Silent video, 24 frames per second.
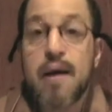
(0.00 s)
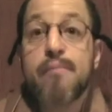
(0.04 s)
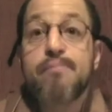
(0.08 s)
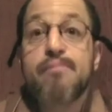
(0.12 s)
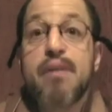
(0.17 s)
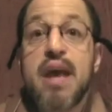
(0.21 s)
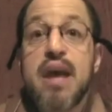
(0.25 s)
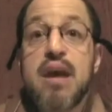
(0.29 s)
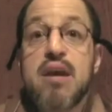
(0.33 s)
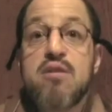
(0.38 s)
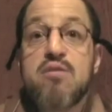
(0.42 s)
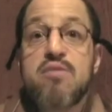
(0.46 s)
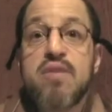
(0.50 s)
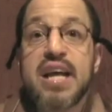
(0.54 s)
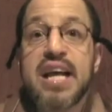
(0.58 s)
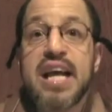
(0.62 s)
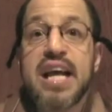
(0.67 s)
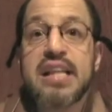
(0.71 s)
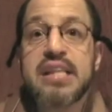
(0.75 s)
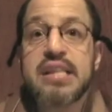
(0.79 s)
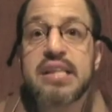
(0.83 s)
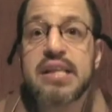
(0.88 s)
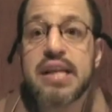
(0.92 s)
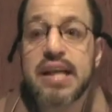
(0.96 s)
peering
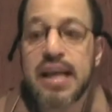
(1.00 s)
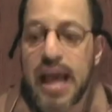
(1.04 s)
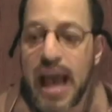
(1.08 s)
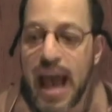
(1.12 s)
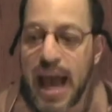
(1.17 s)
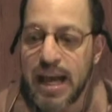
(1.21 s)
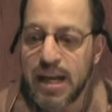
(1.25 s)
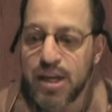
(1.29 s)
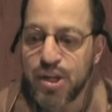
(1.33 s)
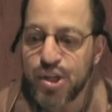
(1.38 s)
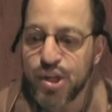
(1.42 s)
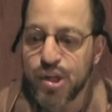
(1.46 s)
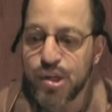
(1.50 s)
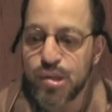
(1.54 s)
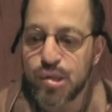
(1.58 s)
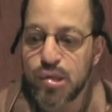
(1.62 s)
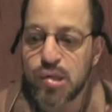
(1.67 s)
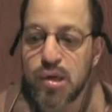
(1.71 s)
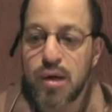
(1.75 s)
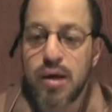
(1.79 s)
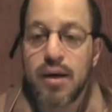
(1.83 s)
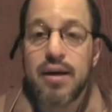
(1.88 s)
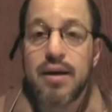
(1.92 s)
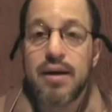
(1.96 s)
into cages,